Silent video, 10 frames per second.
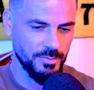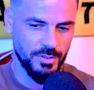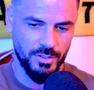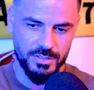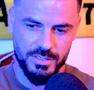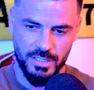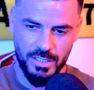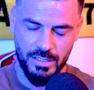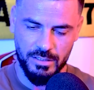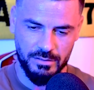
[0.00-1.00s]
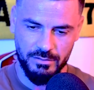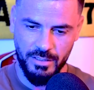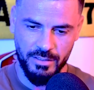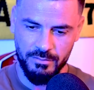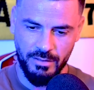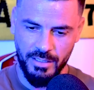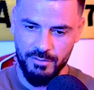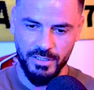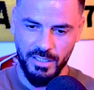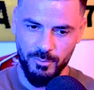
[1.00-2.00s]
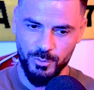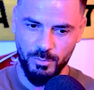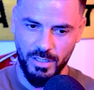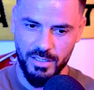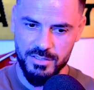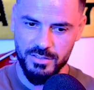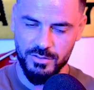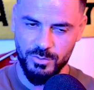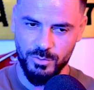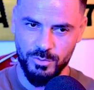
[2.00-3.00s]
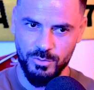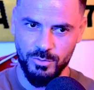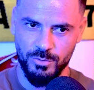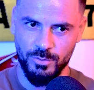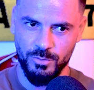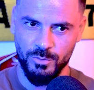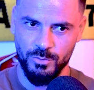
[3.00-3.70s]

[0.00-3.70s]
because I never come to Malaysia to